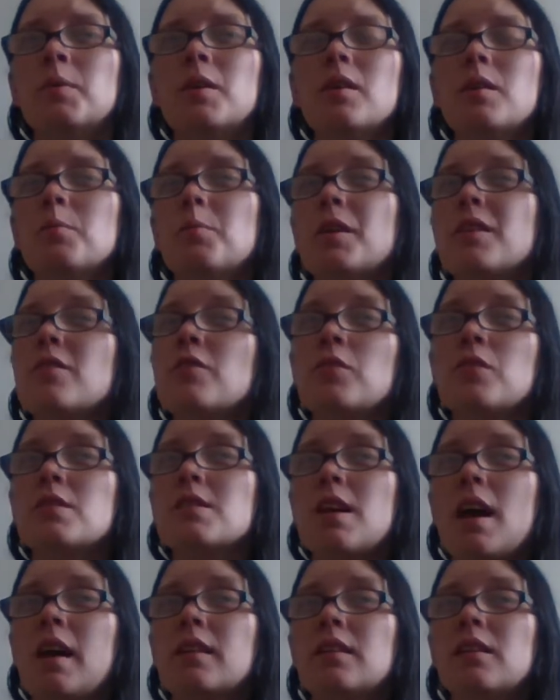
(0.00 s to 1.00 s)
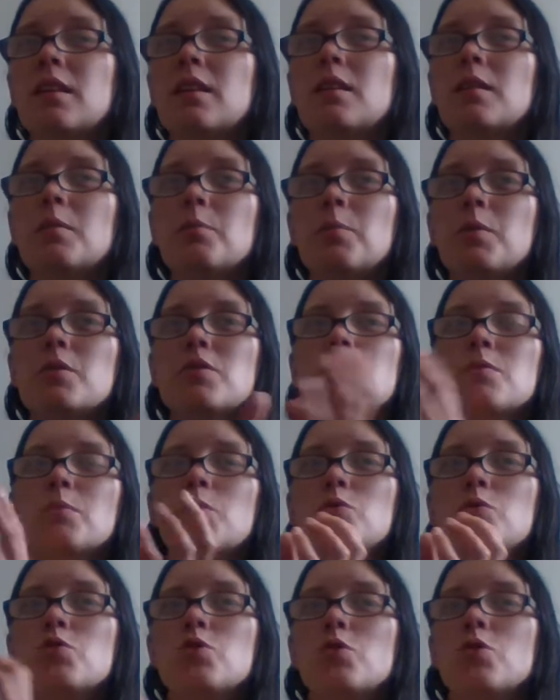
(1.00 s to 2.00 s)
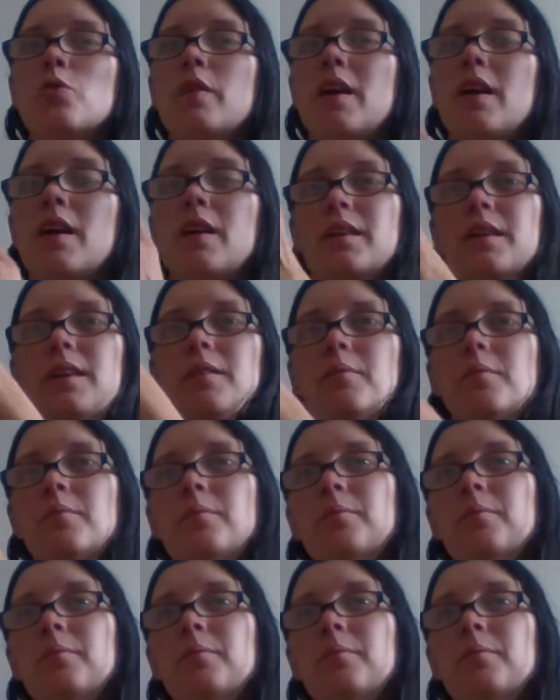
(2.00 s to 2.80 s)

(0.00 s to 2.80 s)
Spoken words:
Marketplace for a tenner, put some more jewelry in it,